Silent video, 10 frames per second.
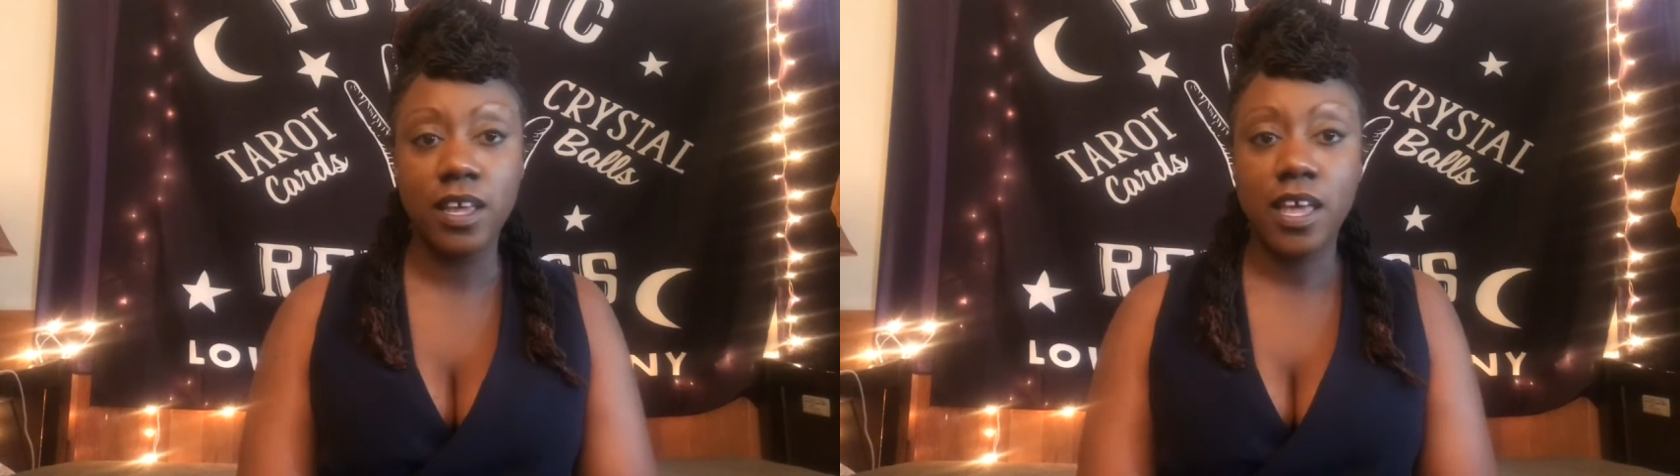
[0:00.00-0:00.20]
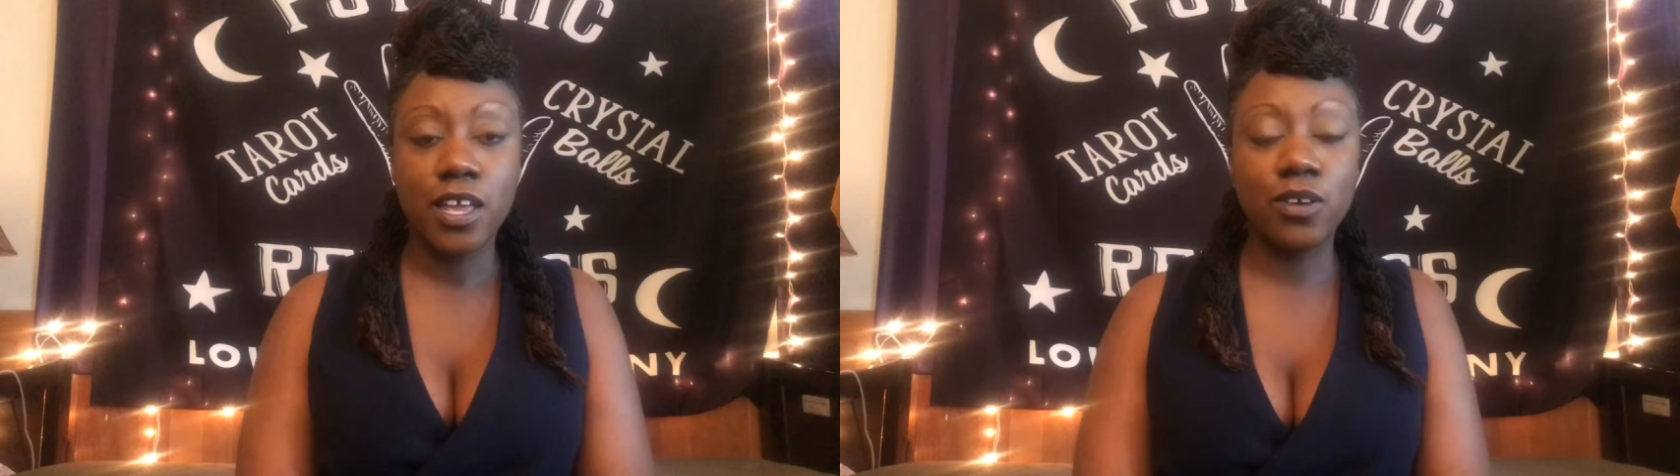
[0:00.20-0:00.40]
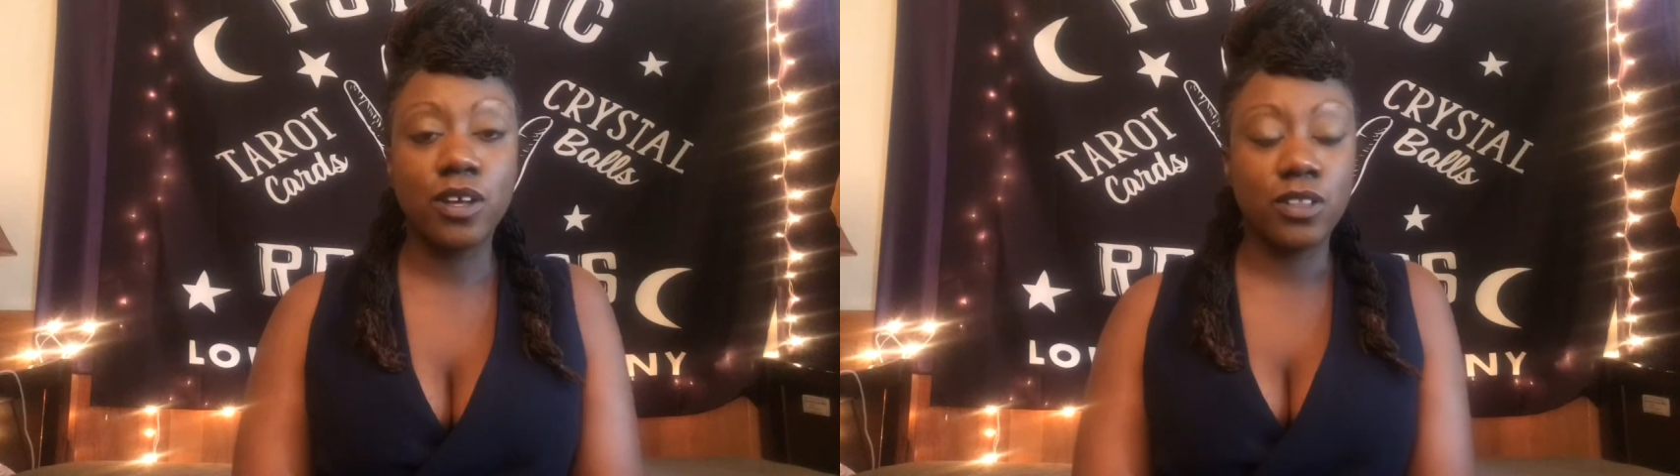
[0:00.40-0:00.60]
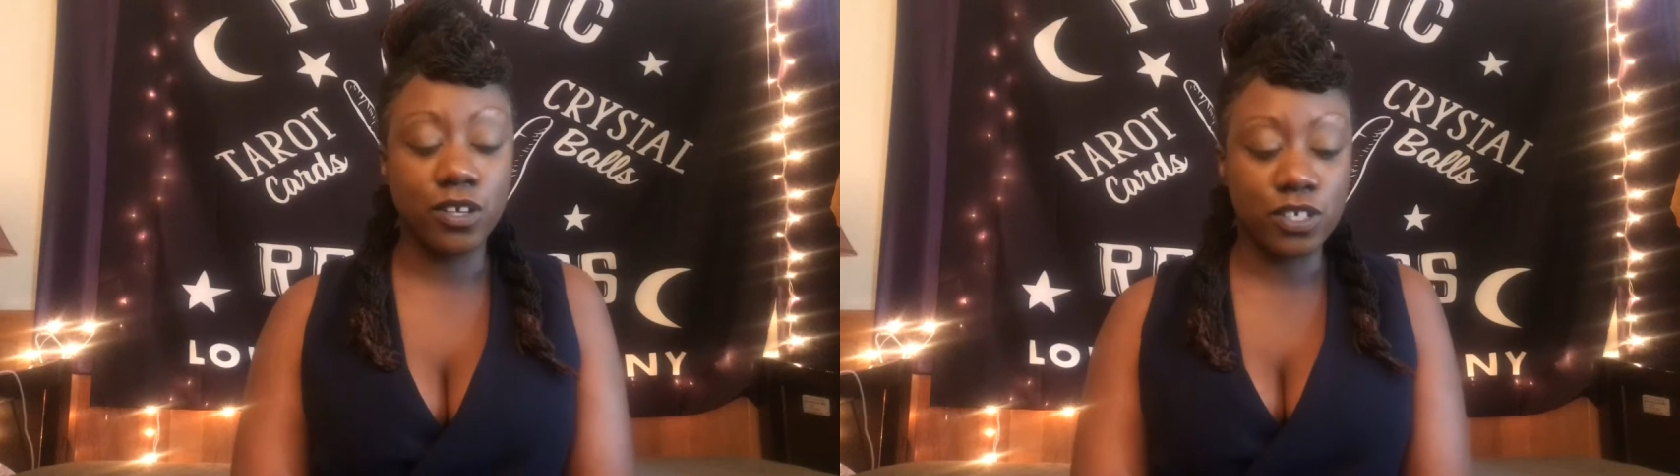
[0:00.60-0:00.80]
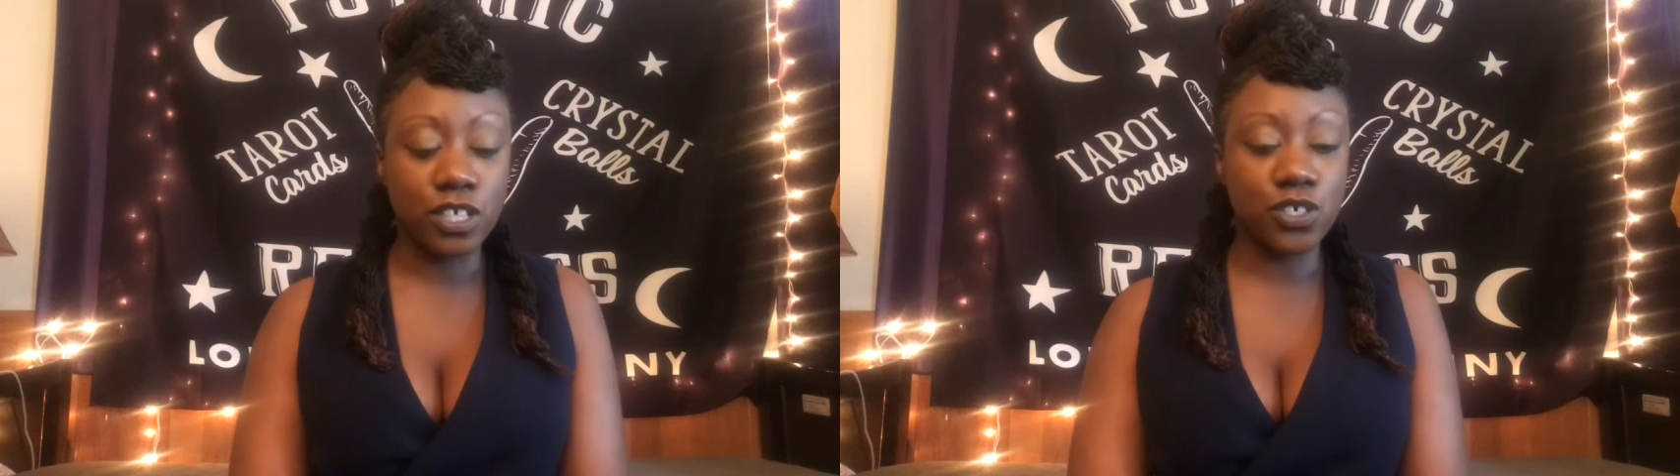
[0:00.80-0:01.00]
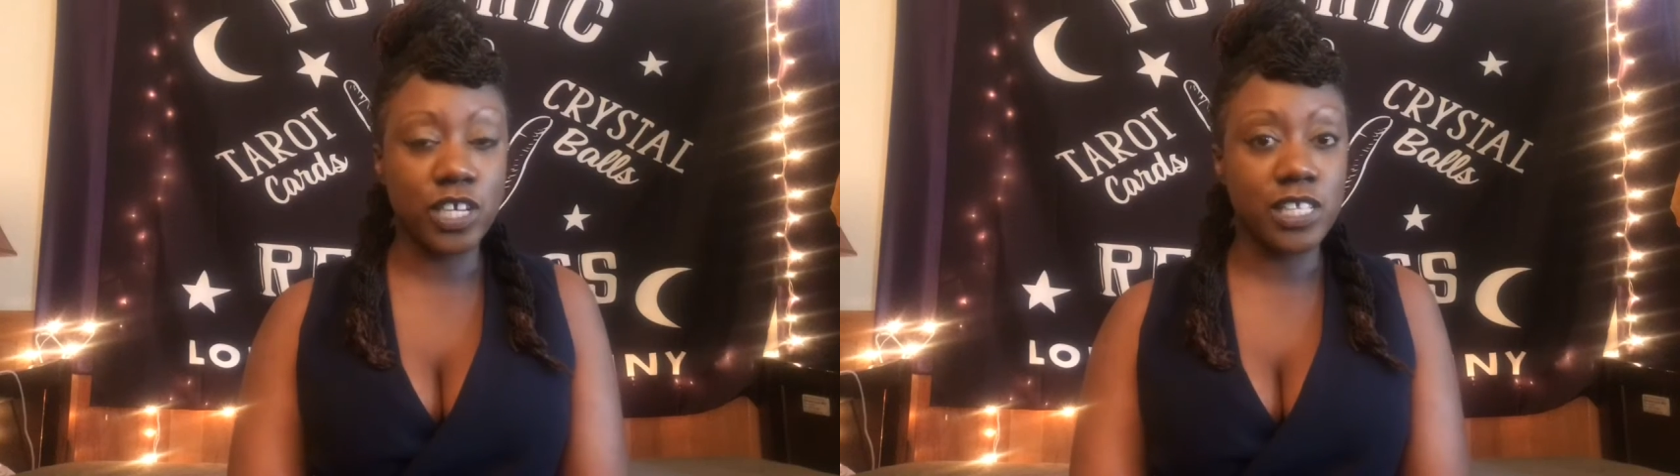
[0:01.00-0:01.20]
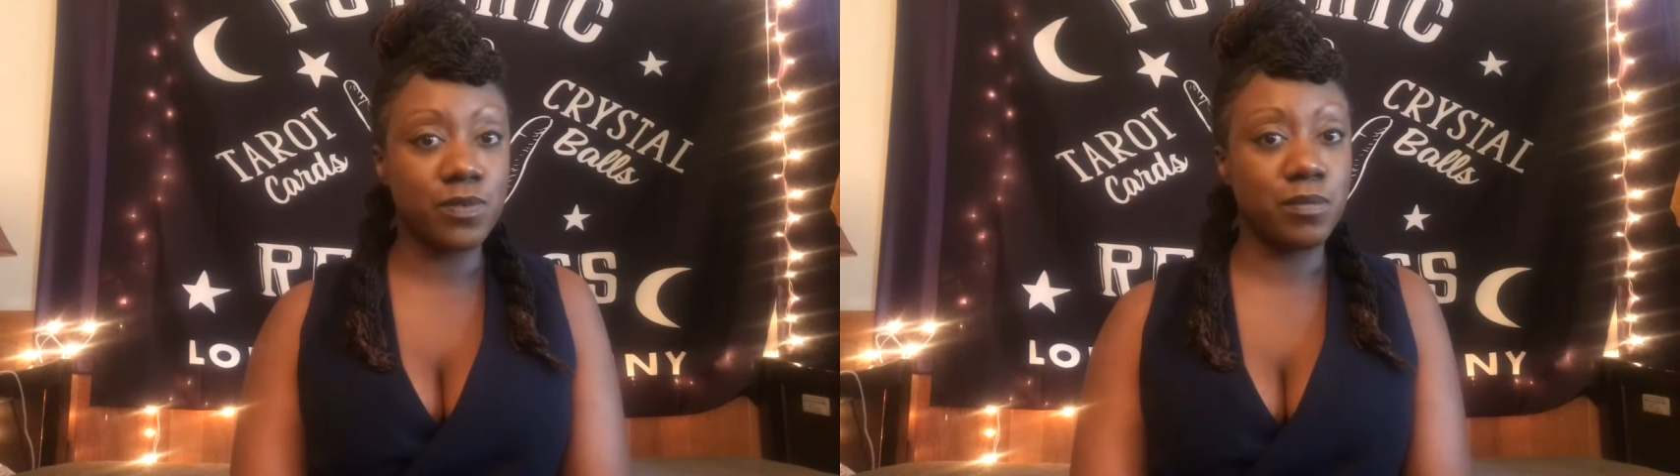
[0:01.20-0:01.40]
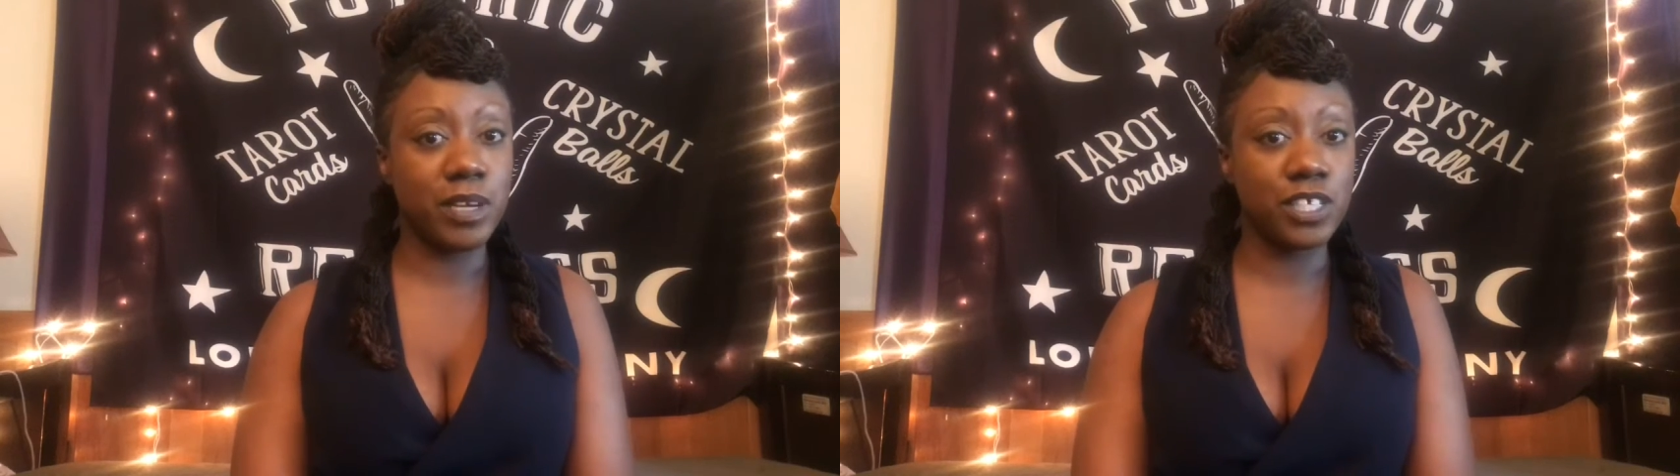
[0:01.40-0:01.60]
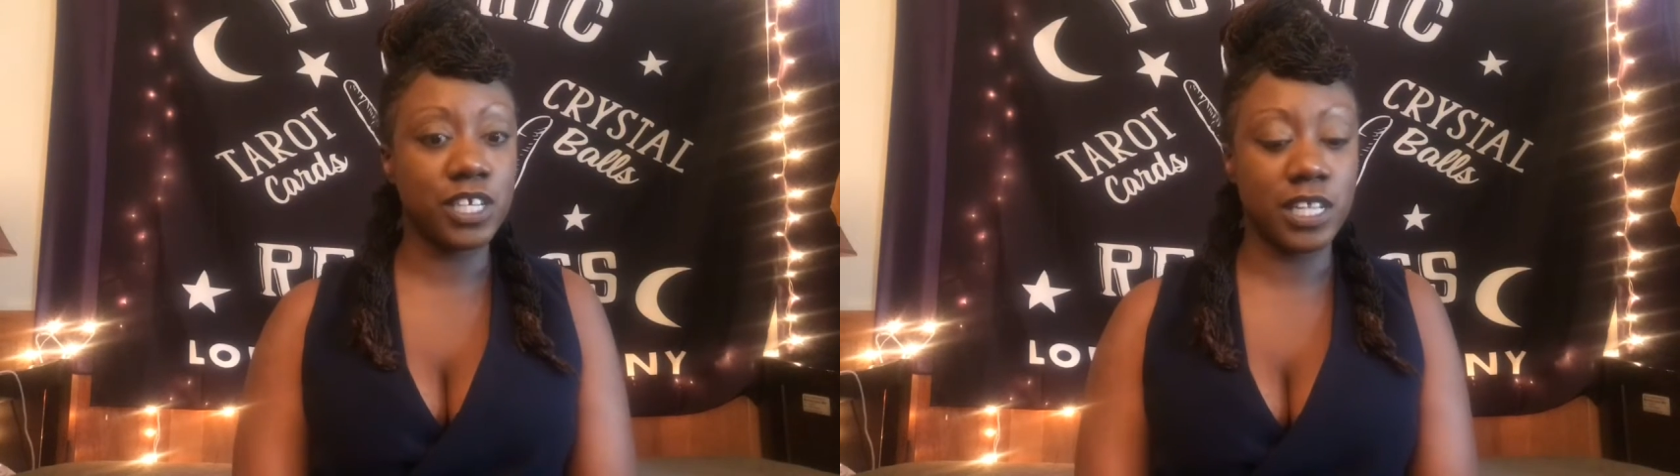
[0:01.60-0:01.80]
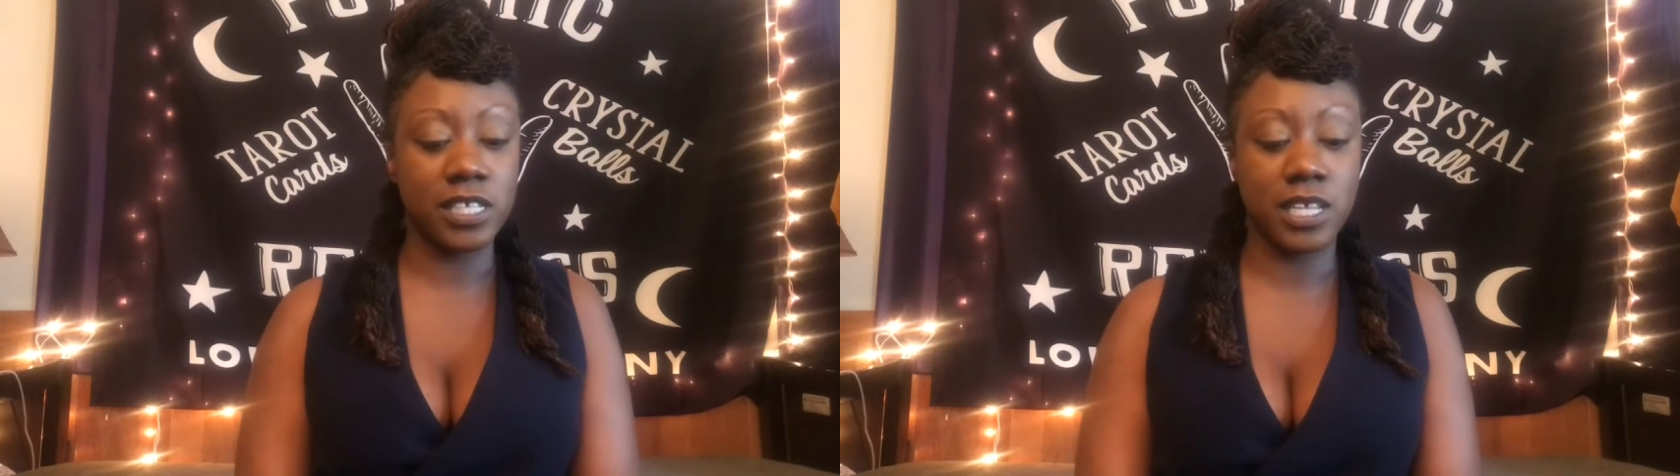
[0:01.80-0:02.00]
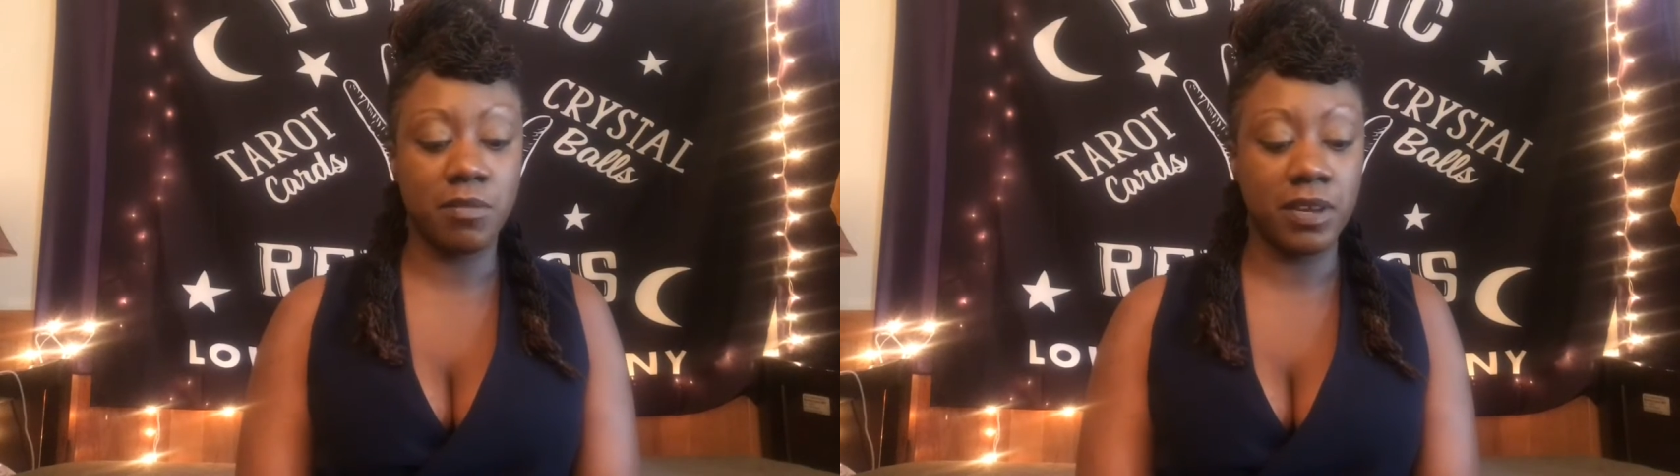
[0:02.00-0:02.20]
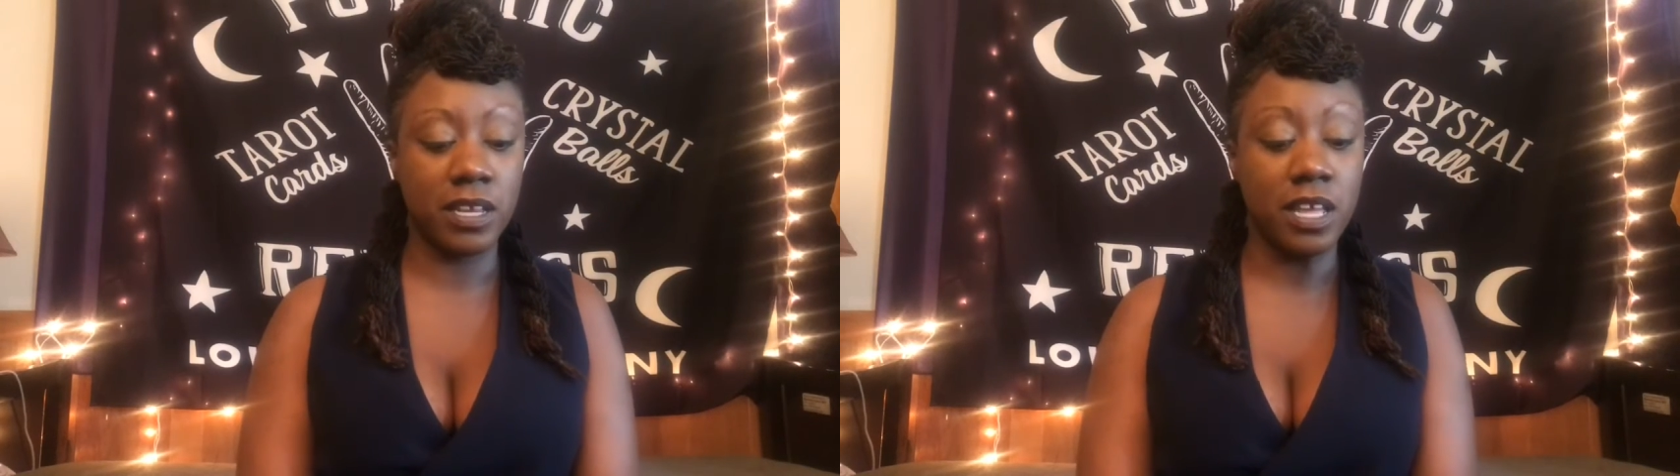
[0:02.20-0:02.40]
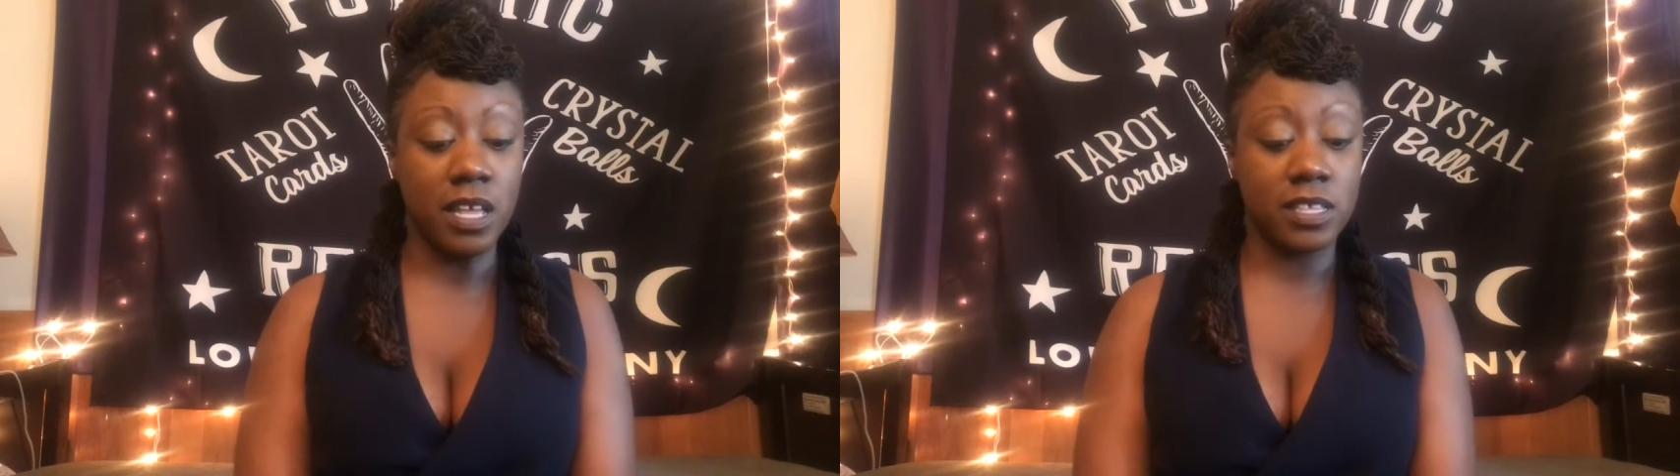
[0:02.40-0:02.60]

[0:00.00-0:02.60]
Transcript: You know, there's a transformation that's coming in.